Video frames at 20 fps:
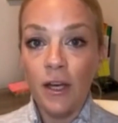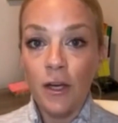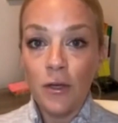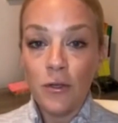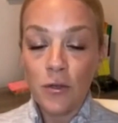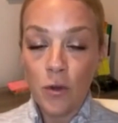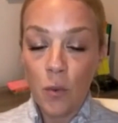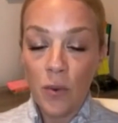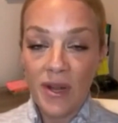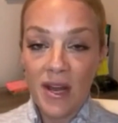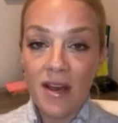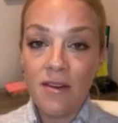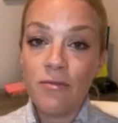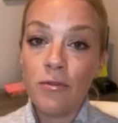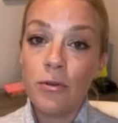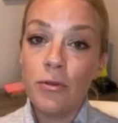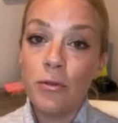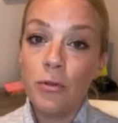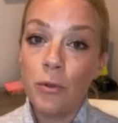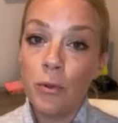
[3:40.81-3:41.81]
So whenever
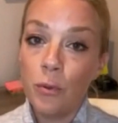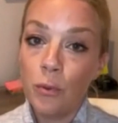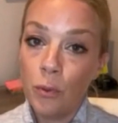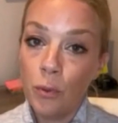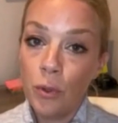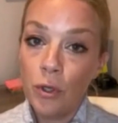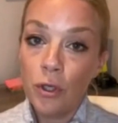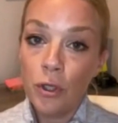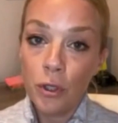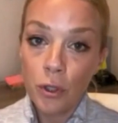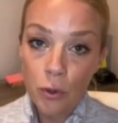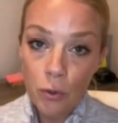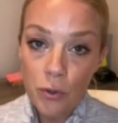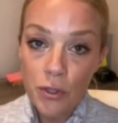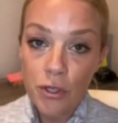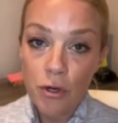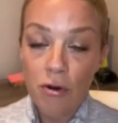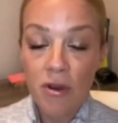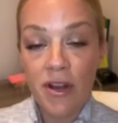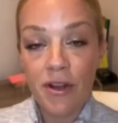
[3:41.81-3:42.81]
you use
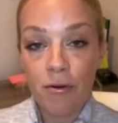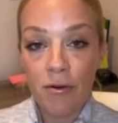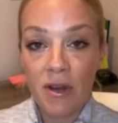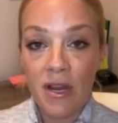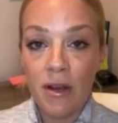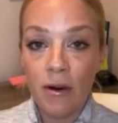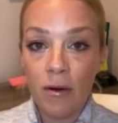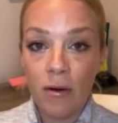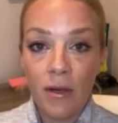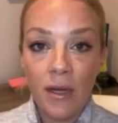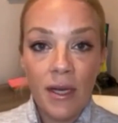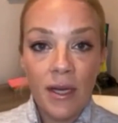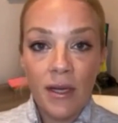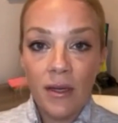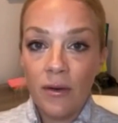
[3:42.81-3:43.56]
your inner ear,